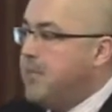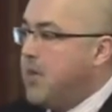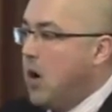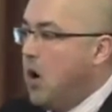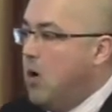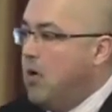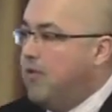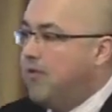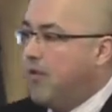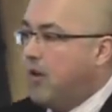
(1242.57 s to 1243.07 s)

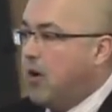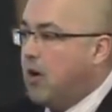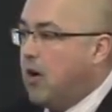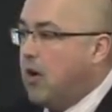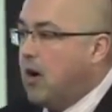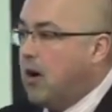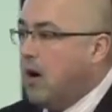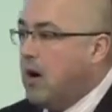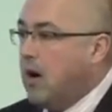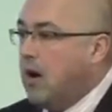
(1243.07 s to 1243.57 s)

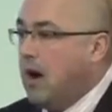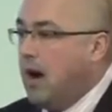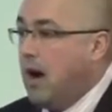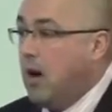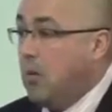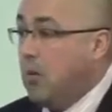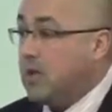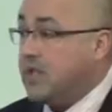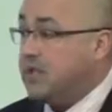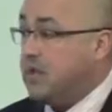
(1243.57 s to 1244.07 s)
over
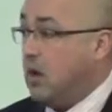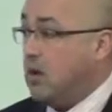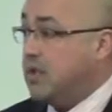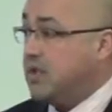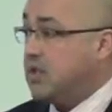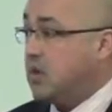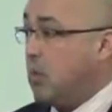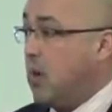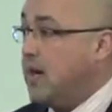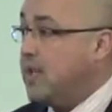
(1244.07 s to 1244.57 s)
what's known
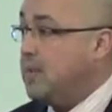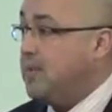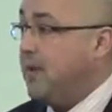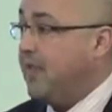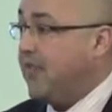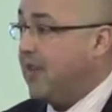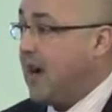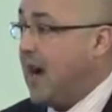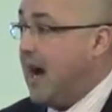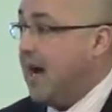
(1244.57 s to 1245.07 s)
as the right to be
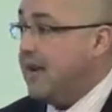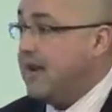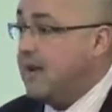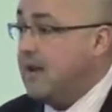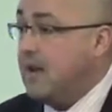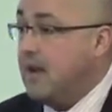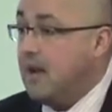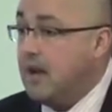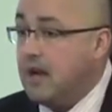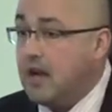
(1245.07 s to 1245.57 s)

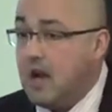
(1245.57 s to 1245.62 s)
forgotten